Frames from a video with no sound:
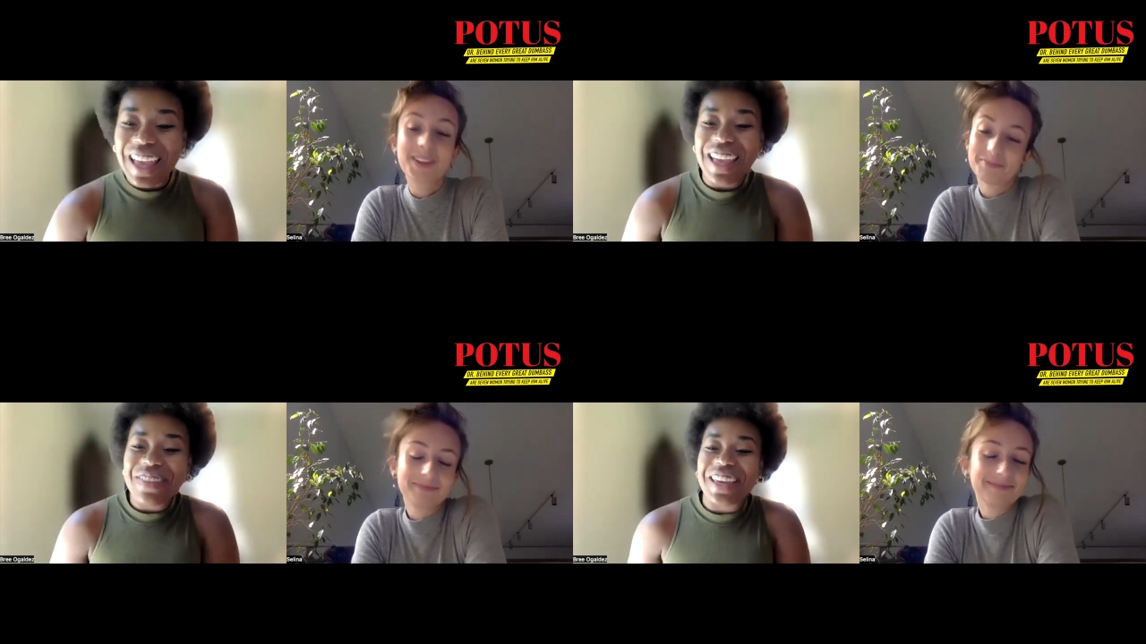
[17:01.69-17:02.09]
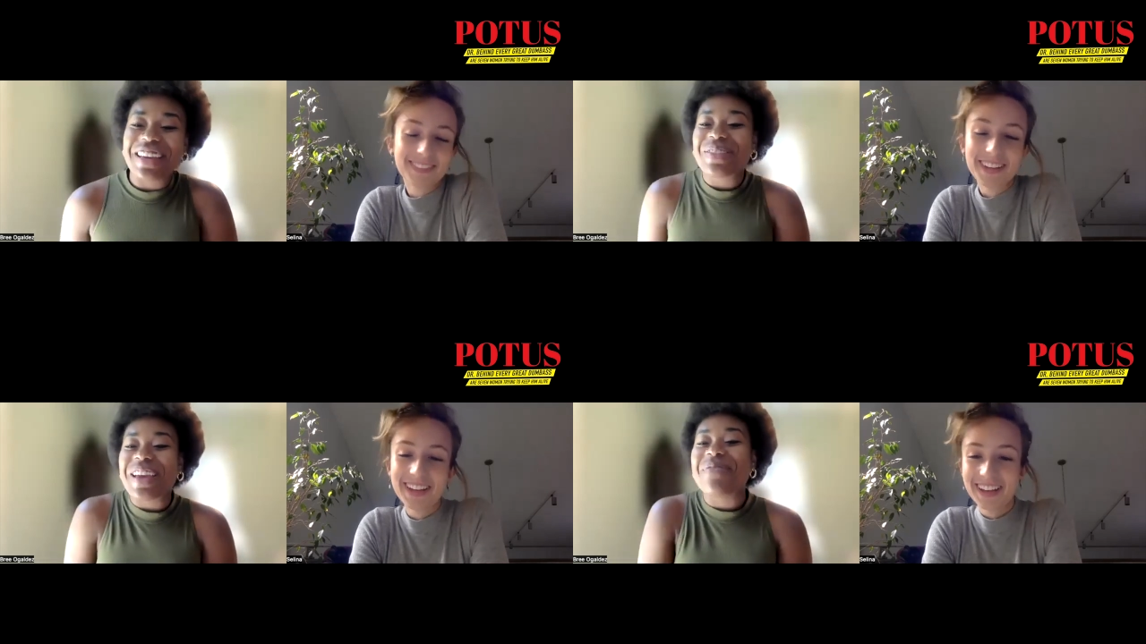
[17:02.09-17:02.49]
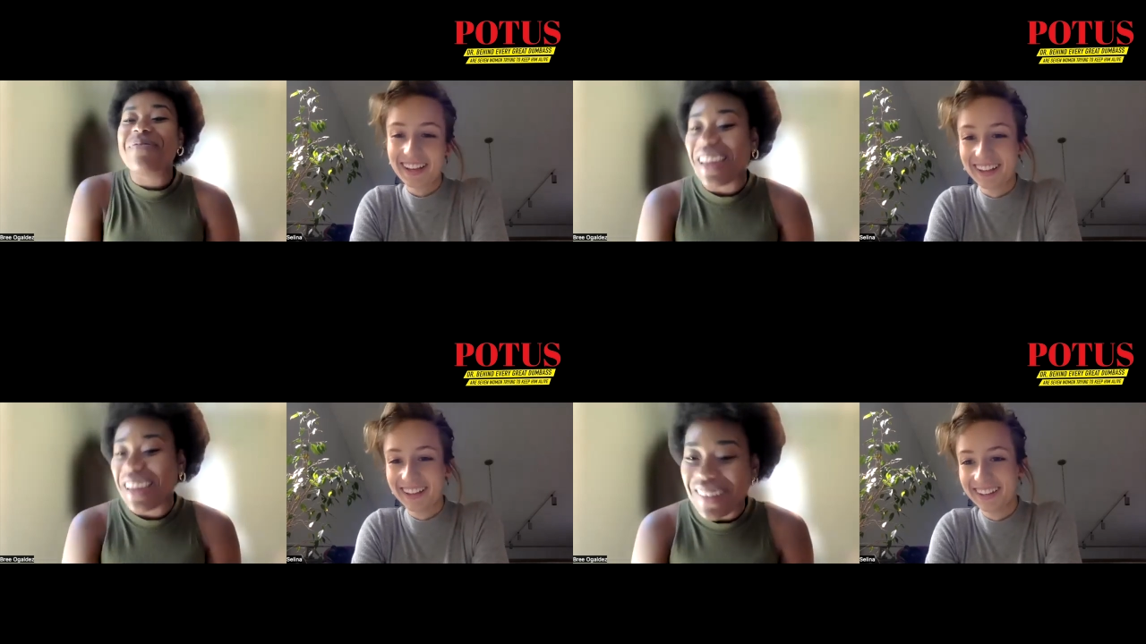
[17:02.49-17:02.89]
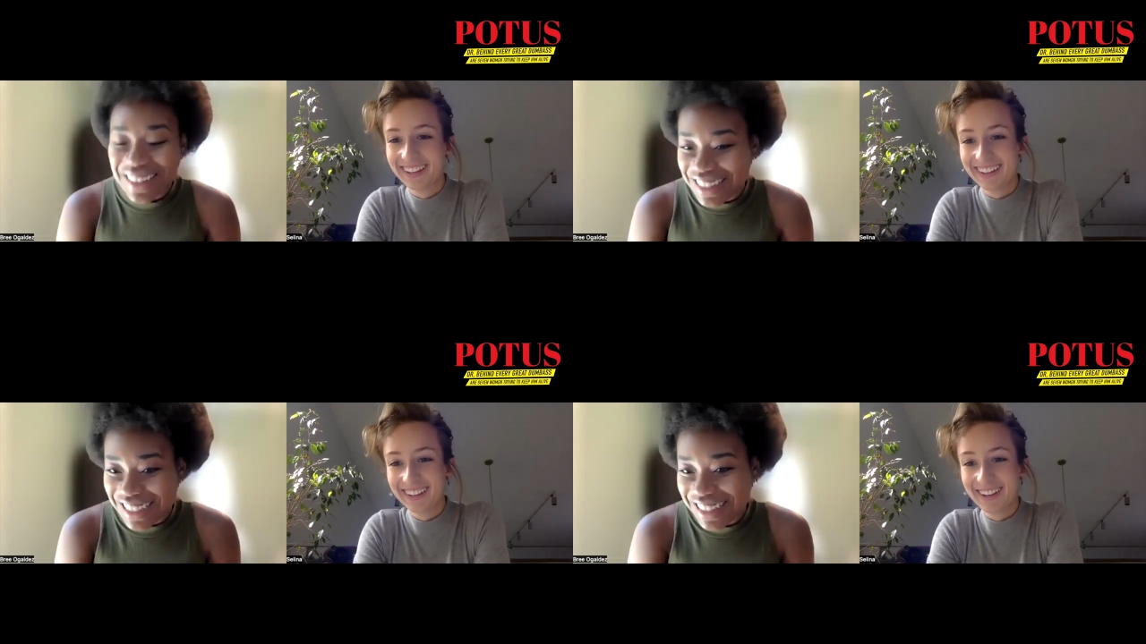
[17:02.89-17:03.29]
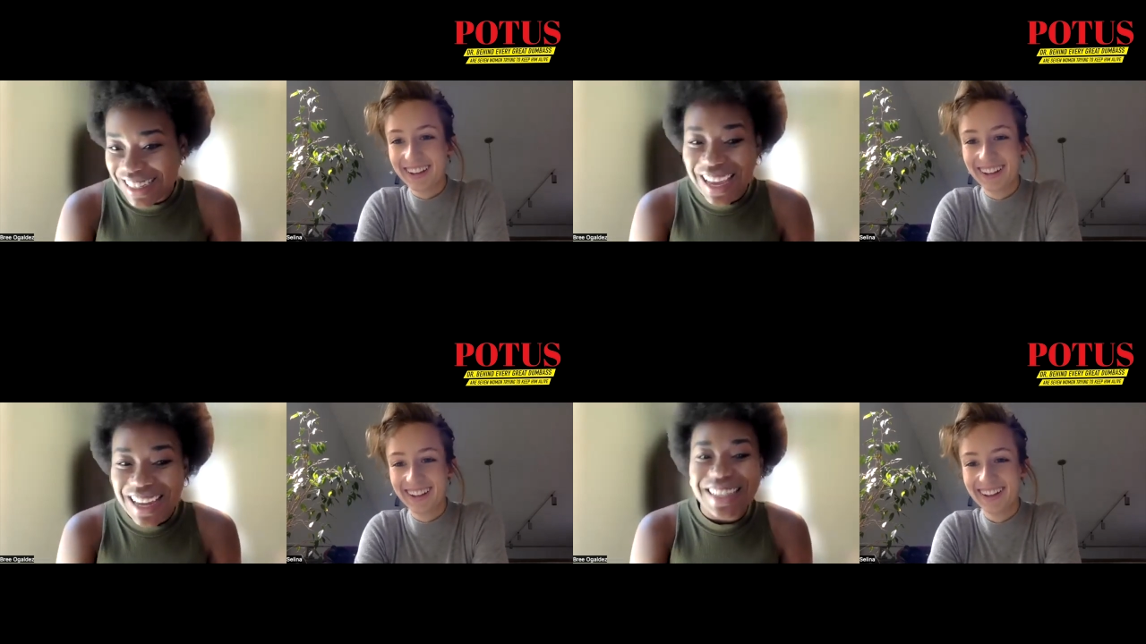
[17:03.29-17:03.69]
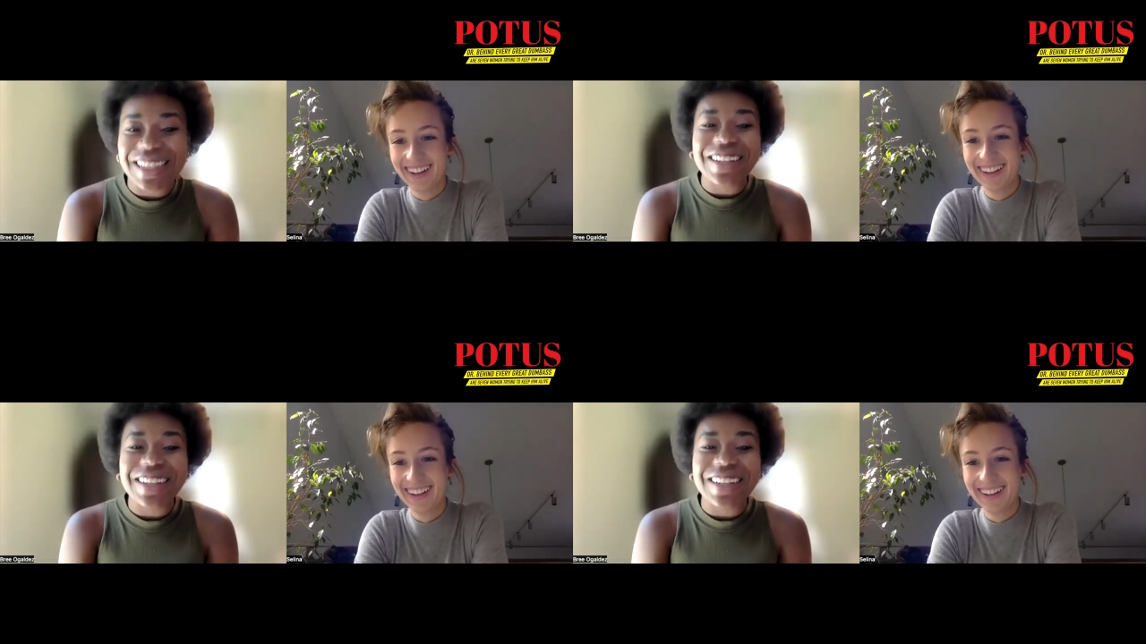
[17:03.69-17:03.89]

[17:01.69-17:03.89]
Speaker 1: because we have many questions to get to.